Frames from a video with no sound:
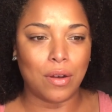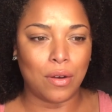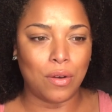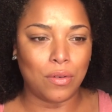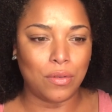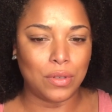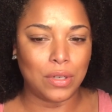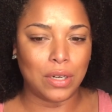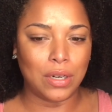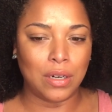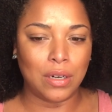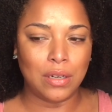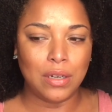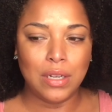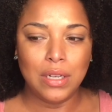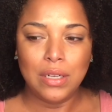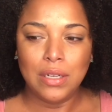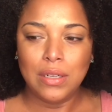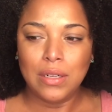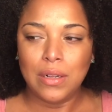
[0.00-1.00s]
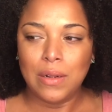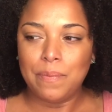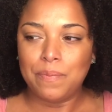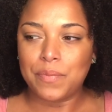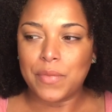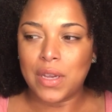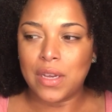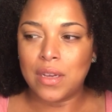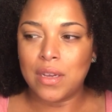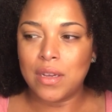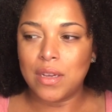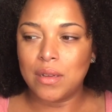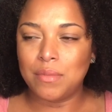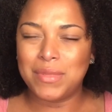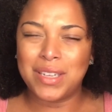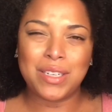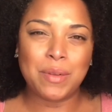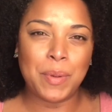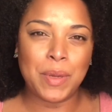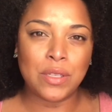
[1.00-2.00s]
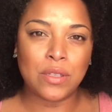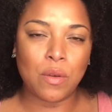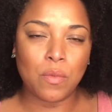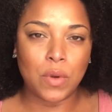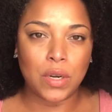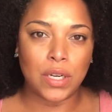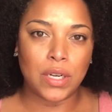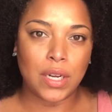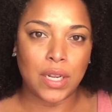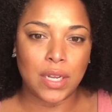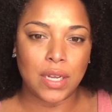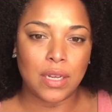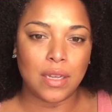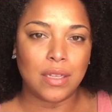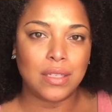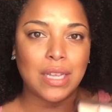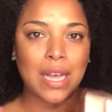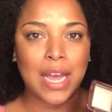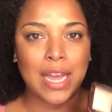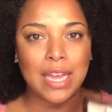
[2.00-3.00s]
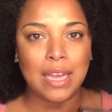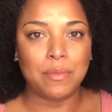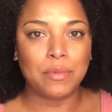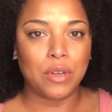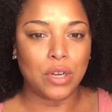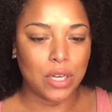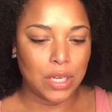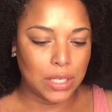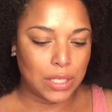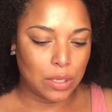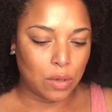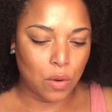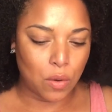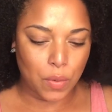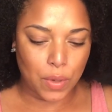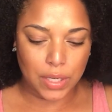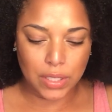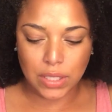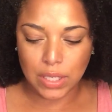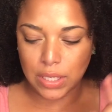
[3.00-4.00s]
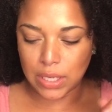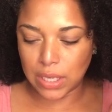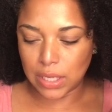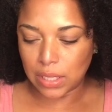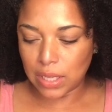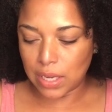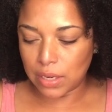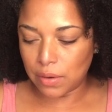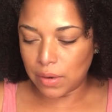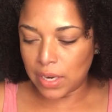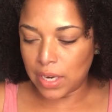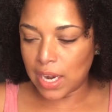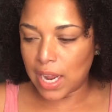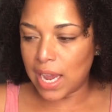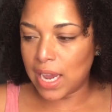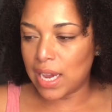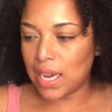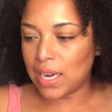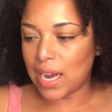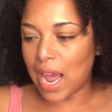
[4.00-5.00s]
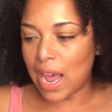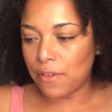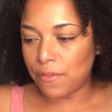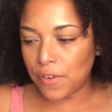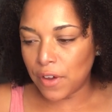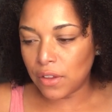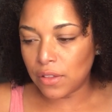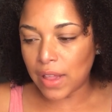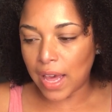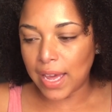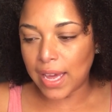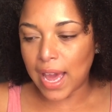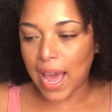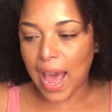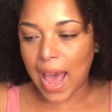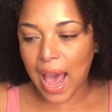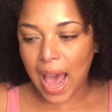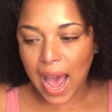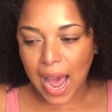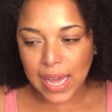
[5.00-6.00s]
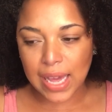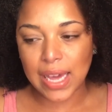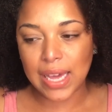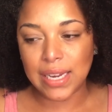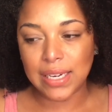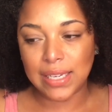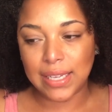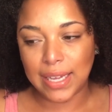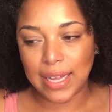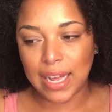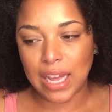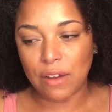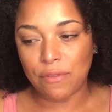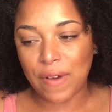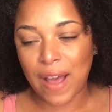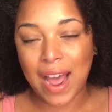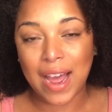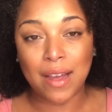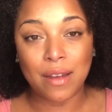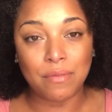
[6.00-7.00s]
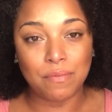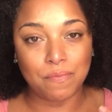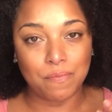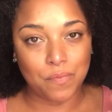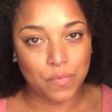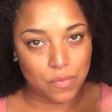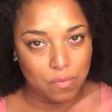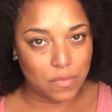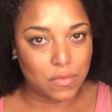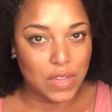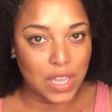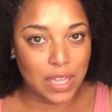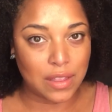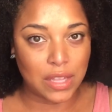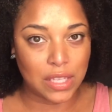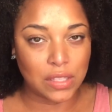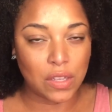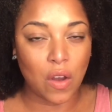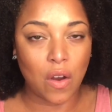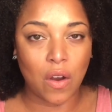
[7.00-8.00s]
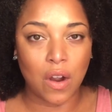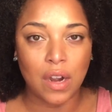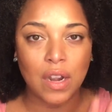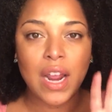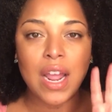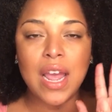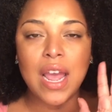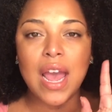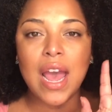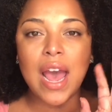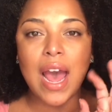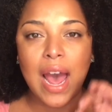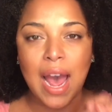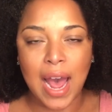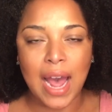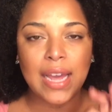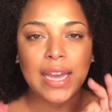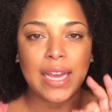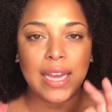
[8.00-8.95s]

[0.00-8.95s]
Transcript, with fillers: older, um, it depends on what it is, I am going going to declutter it. And I feel like I can, if I hit this hard, I